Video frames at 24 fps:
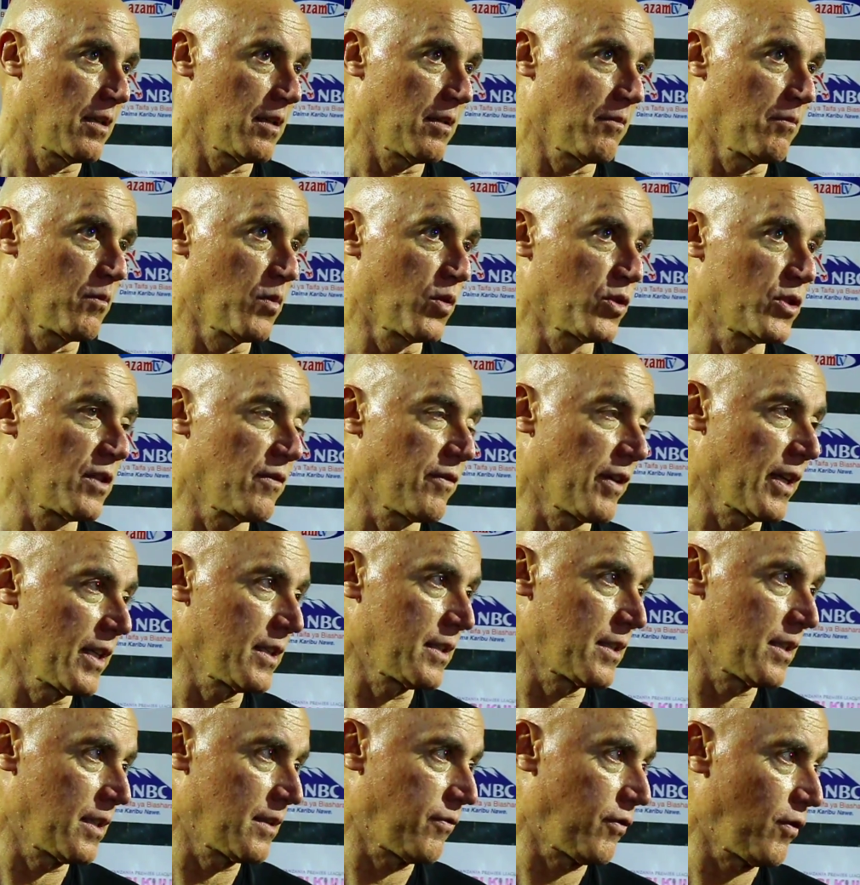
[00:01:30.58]

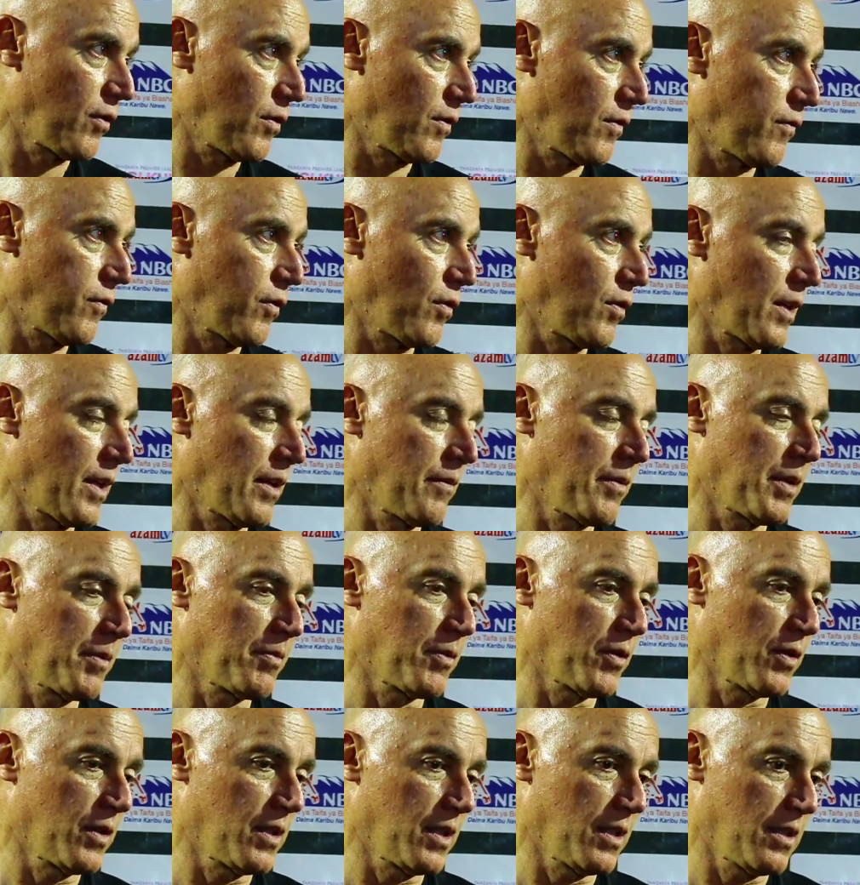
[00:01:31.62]
motivated for
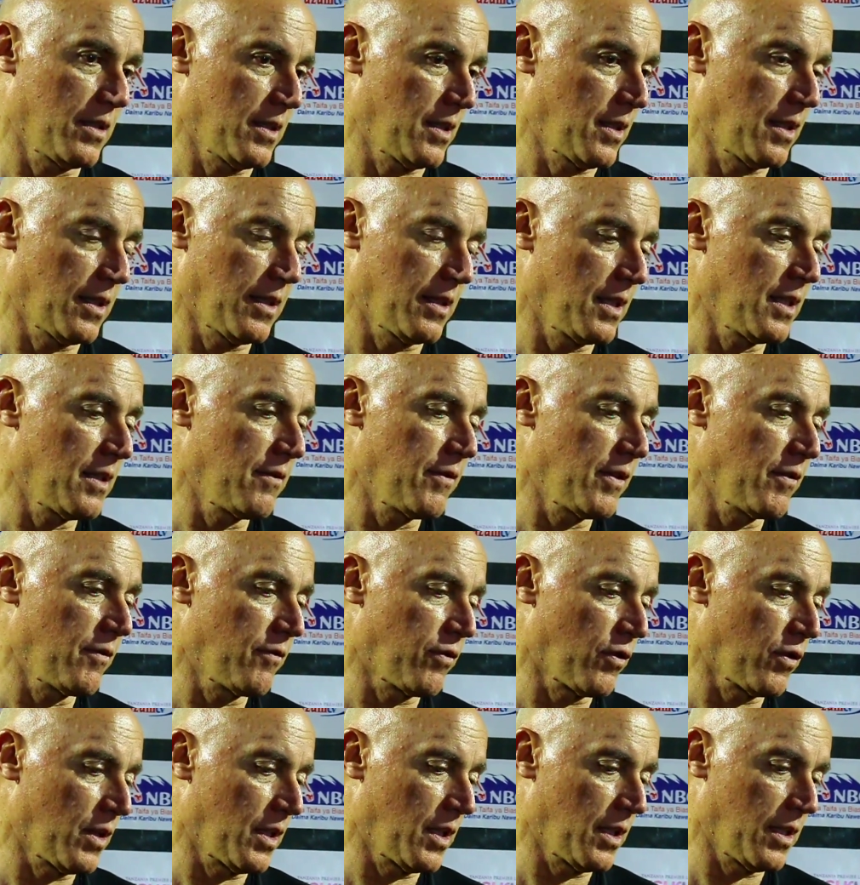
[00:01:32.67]
everybody, even
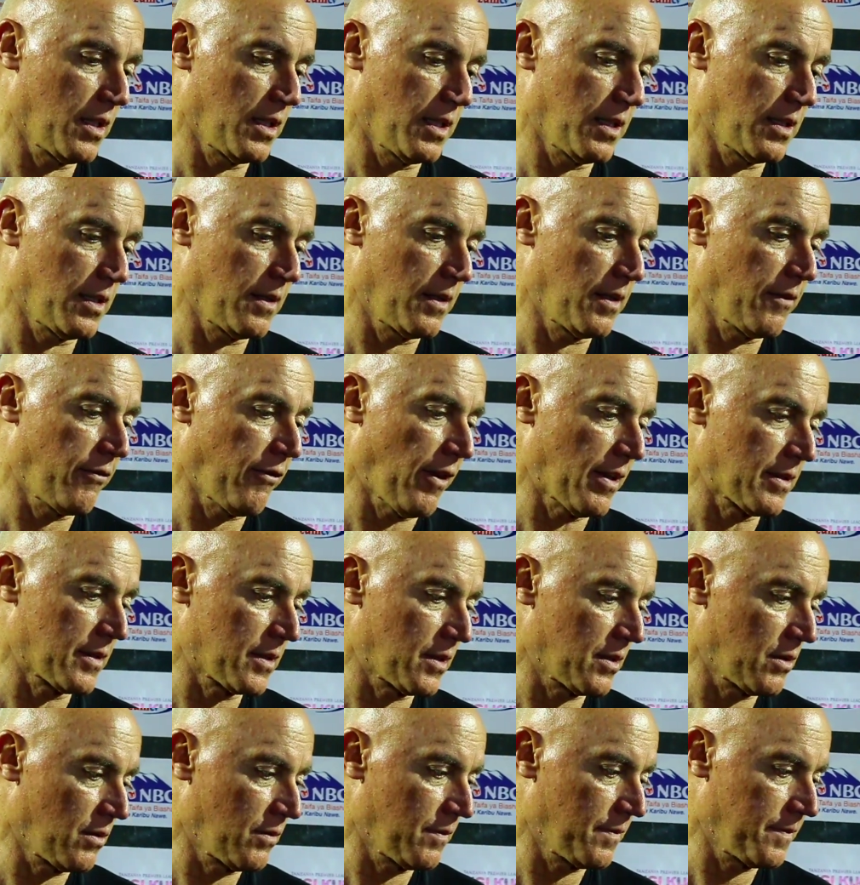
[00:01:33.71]
for the
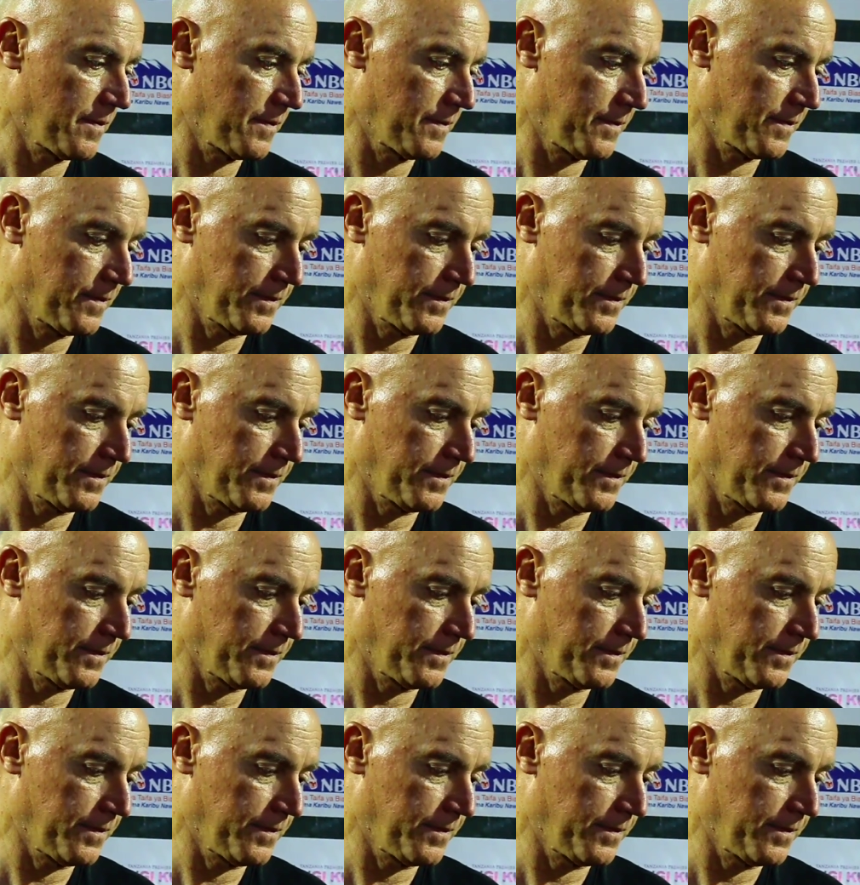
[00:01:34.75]
fans, no?